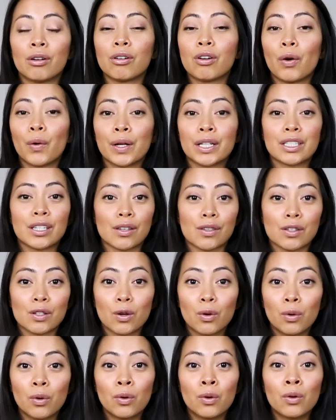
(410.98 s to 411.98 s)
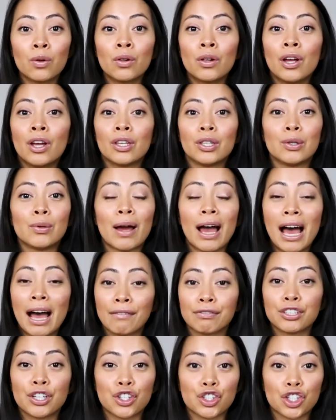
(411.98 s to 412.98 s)
Going to school, you
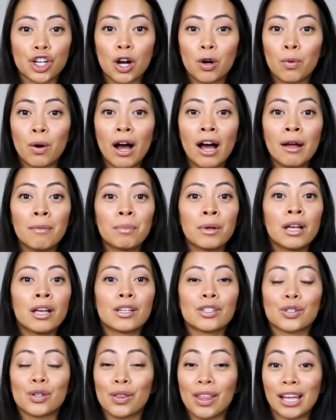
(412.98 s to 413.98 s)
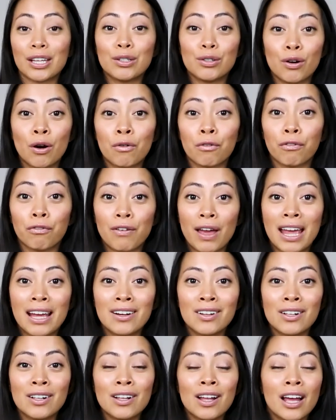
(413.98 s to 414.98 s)
have to show up so that you don't
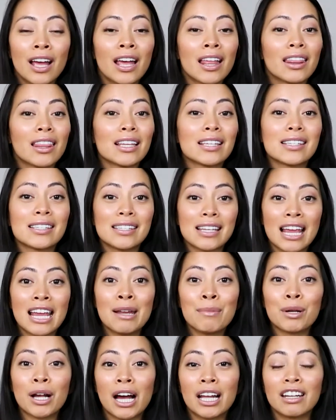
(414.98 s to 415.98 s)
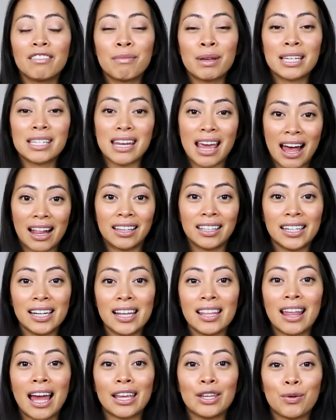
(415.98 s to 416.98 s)
fail. The same kind of
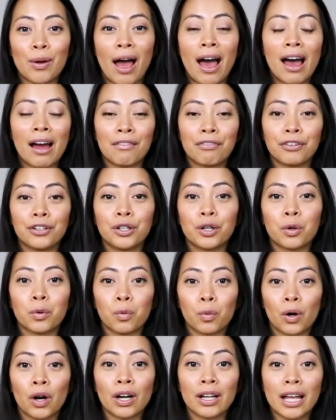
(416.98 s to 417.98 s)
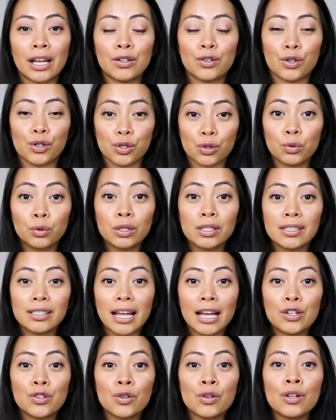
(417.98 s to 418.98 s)
mentality that you have for your work and your school
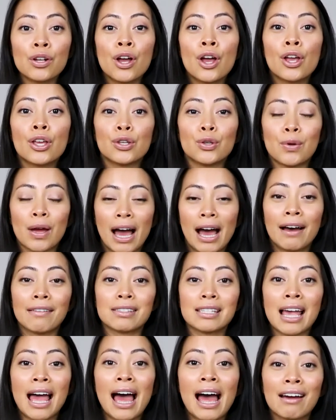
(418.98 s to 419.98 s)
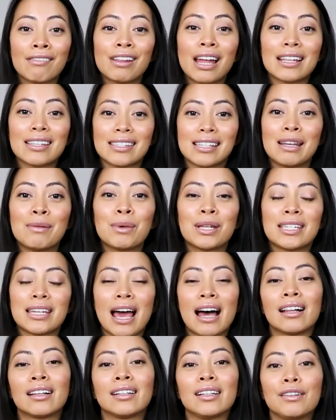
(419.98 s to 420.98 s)
schedule, you have to have that same
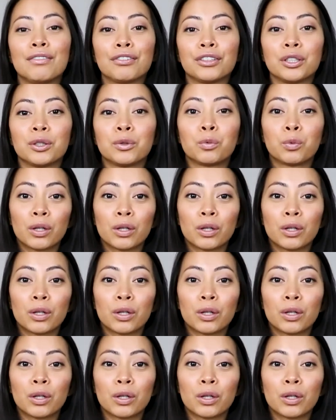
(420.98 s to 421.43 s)
mentality for your